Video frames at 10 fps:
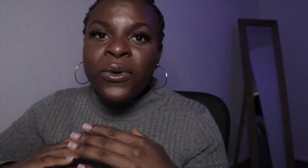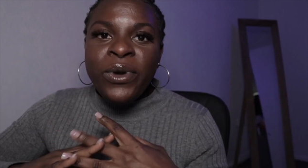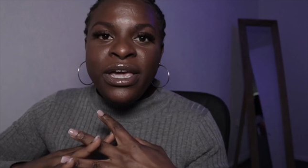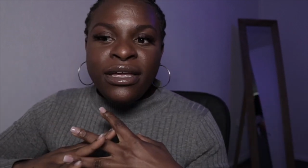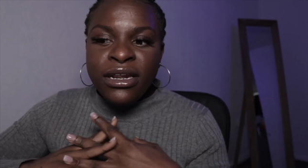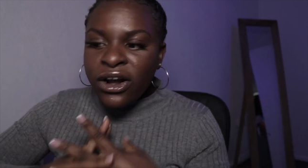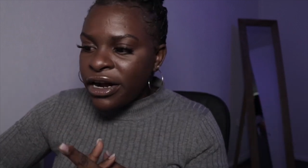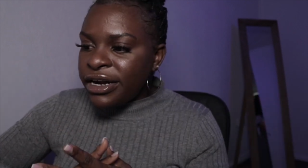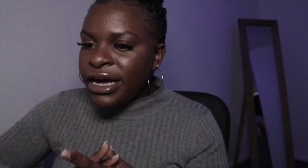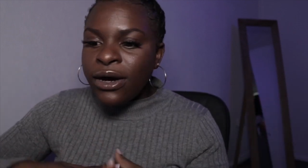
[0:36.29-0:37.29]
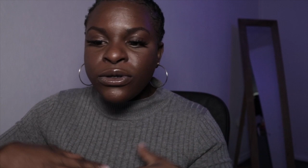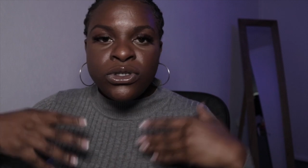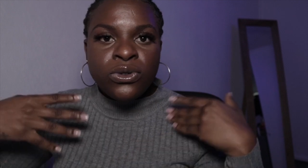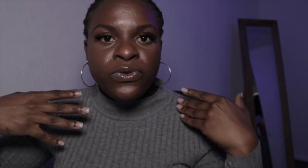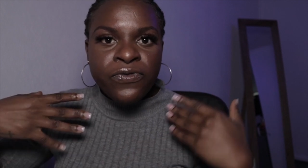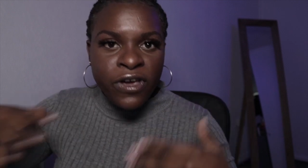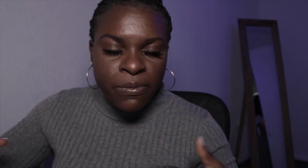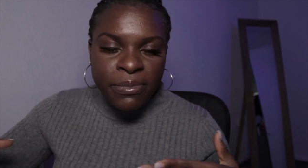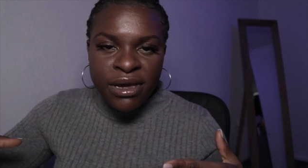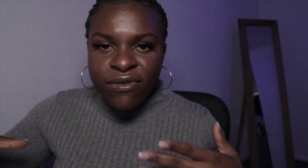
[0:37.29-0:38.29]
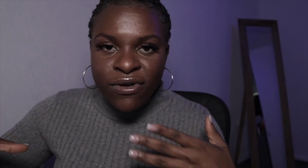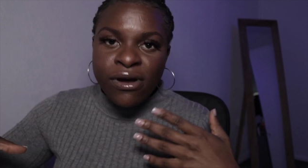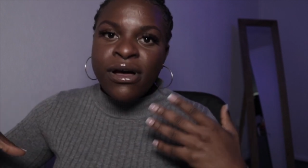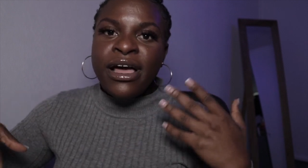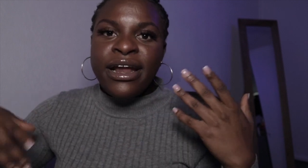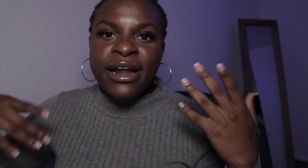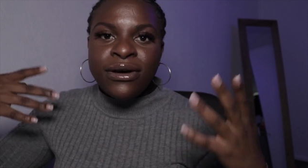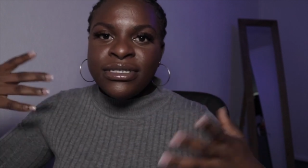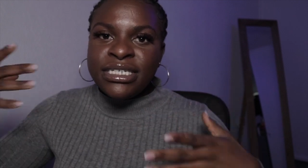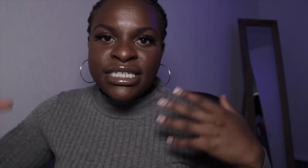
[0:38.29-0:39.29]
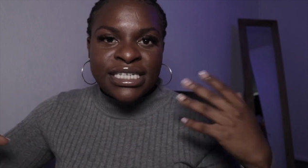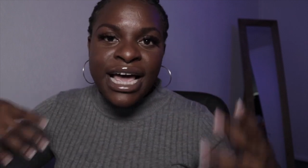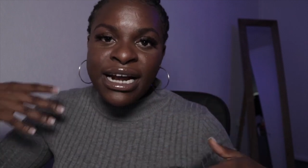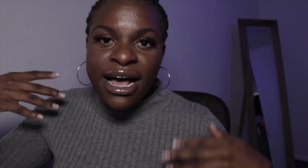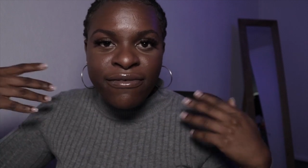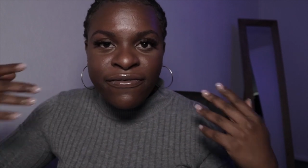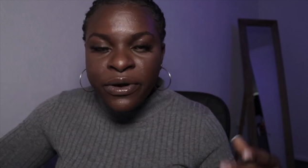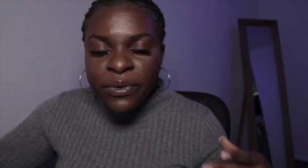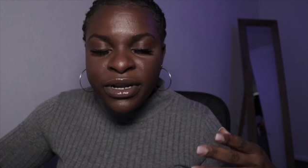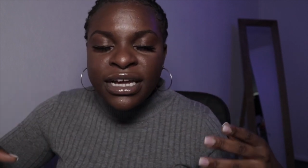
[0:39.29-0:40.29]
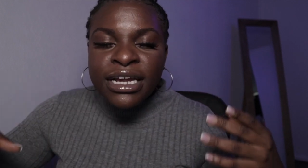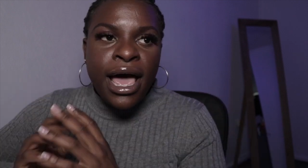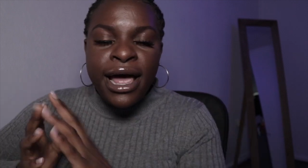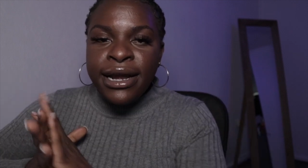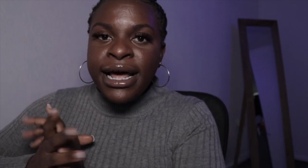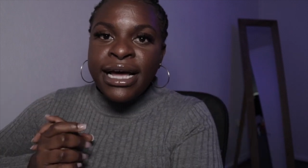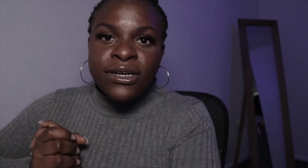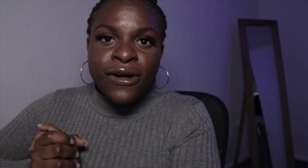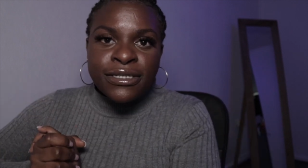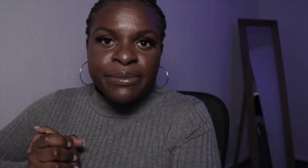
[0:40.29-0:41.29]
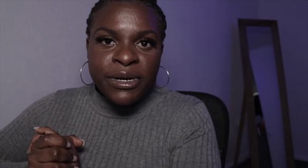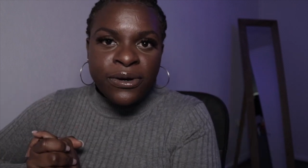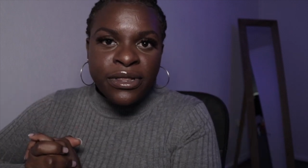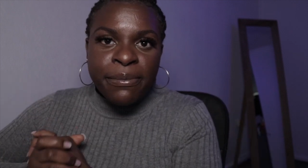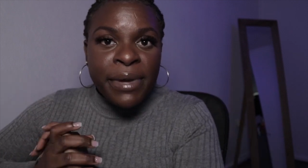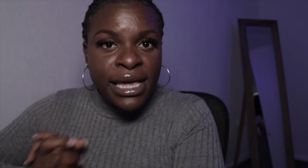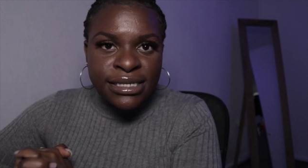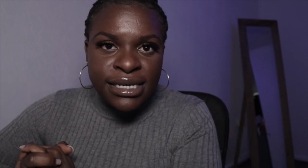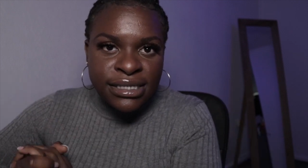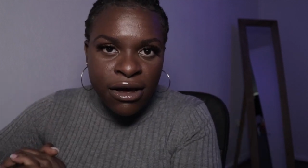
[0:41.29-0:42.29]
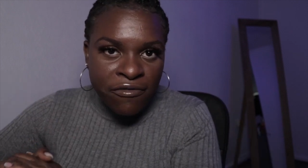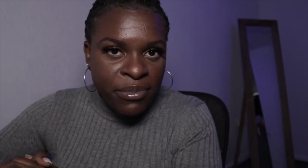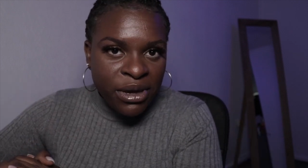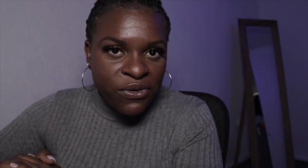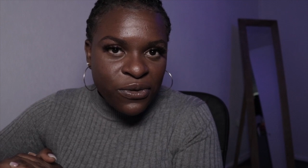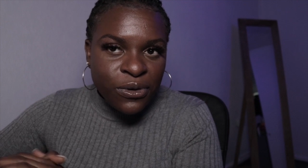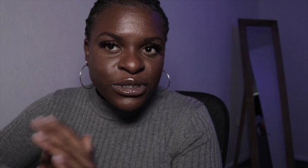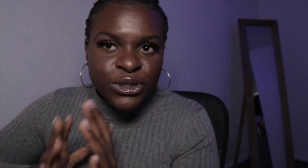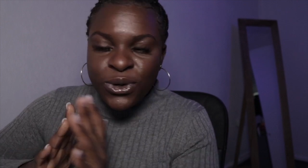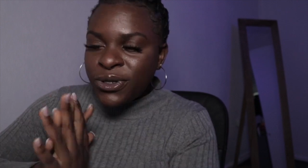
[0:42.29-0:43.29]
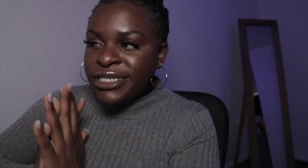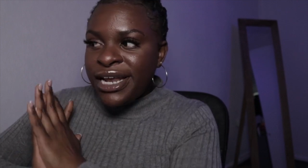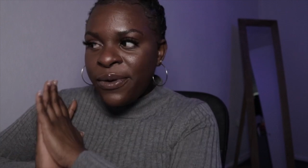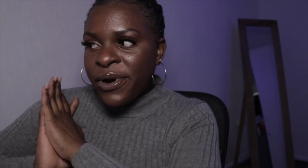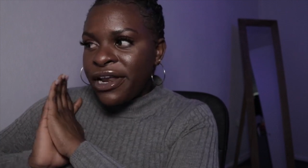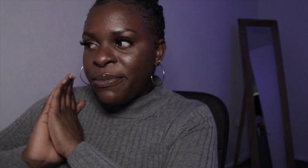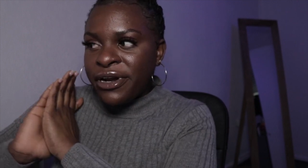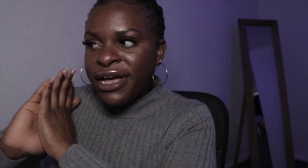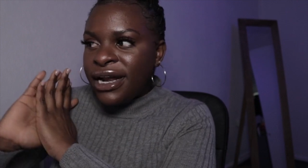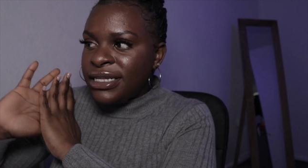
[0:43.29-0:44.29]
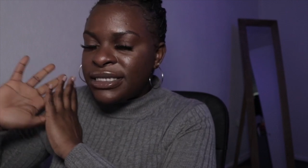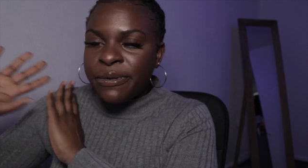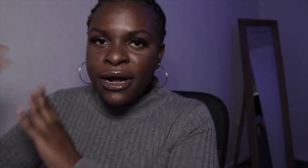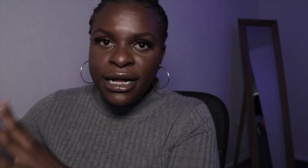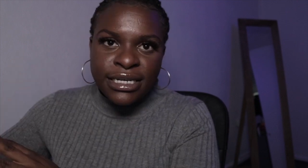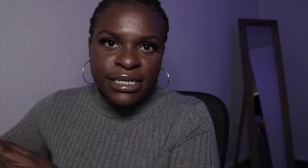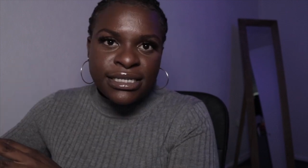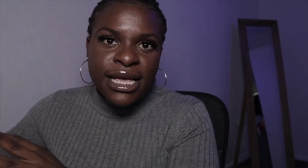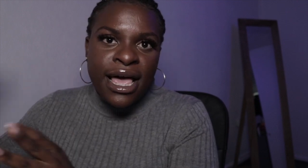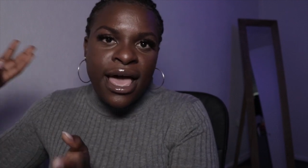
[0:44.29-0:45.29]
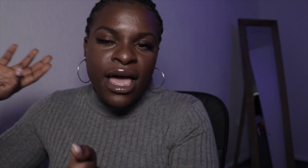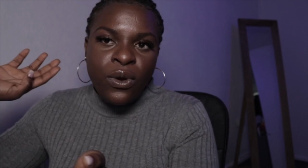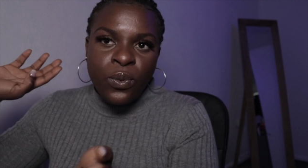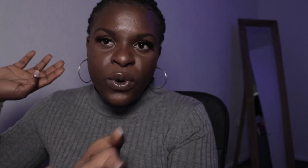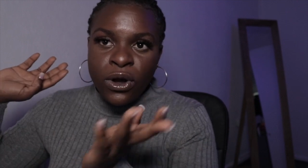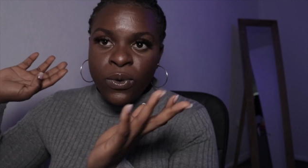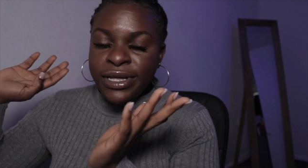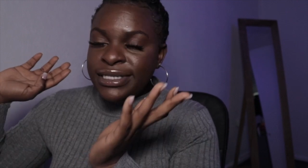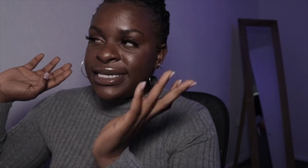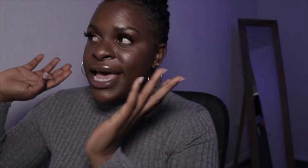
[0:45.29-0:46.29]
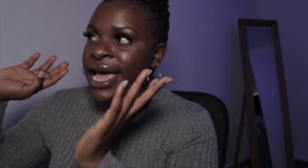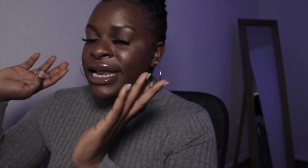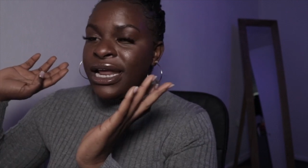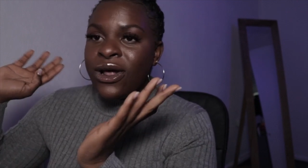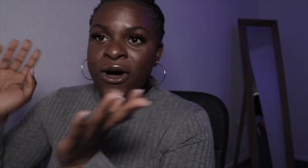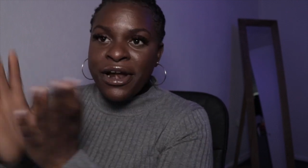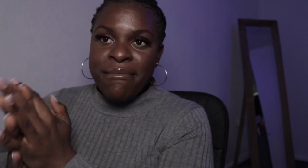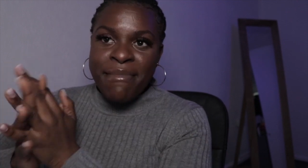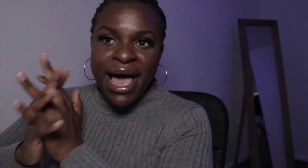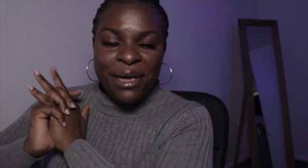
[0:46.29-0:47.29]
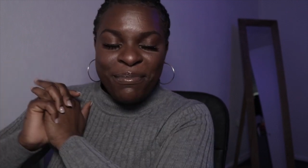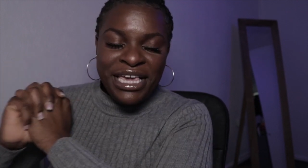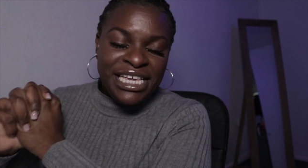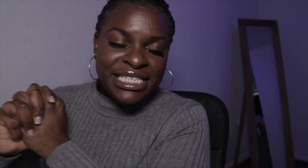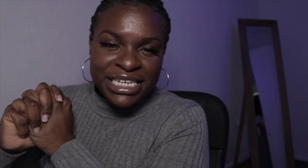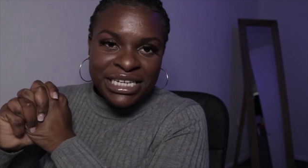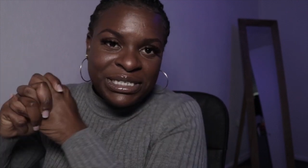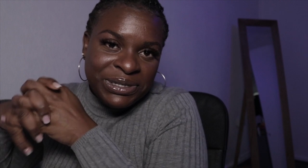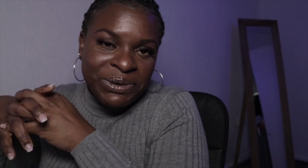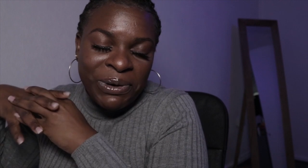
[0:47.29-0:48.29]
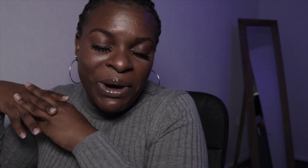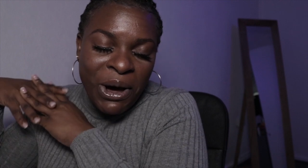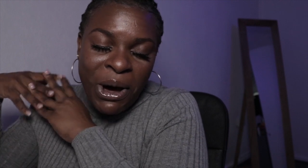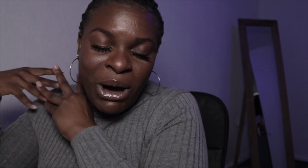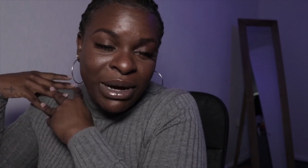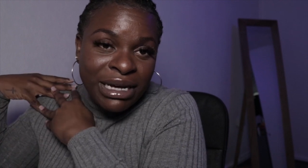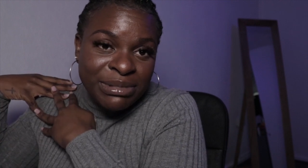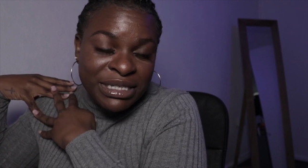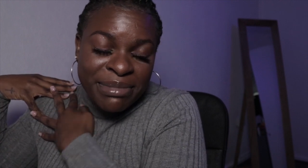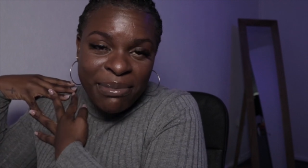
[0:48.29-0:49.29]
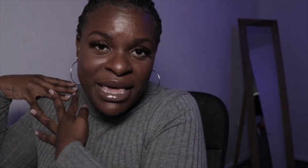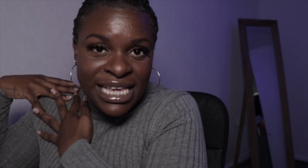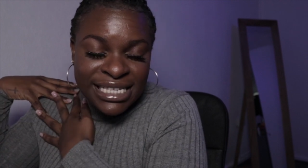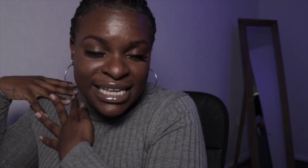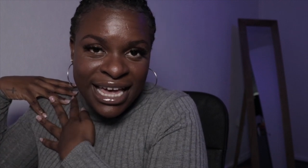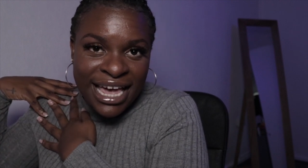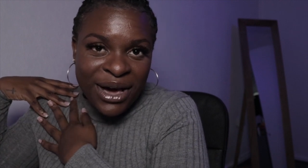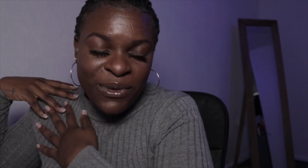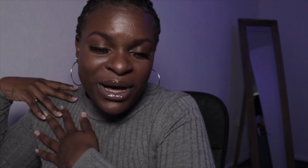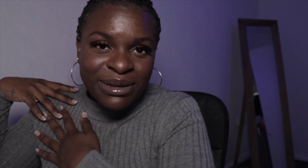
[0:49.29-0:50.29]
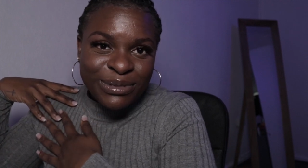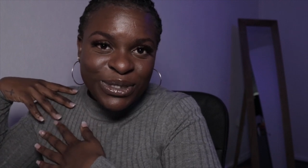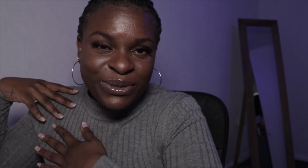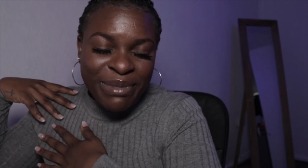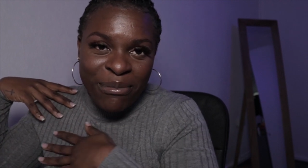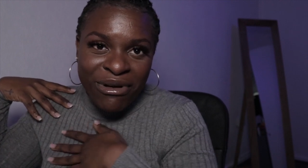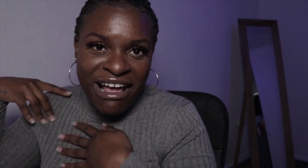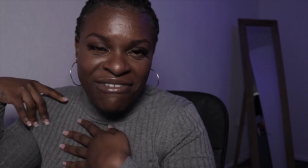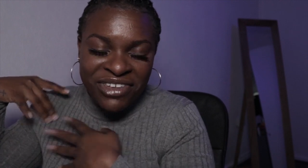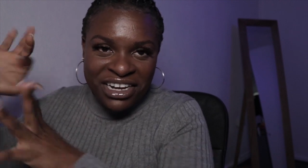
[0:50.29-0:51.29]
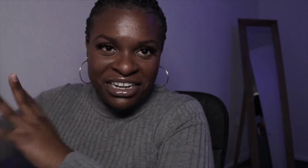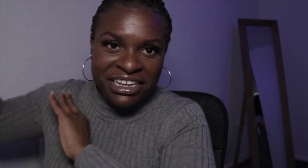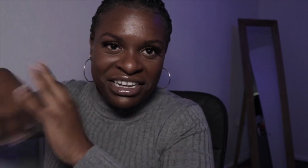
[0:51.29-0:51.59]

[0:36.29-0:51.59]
we learned how to film B-roll and how to just kind of have fun with it, and I talked about the basics of B-roll. So today we're going to put that into practice and we're going to edit on my PC. So welcome to my PC, welcome to my private.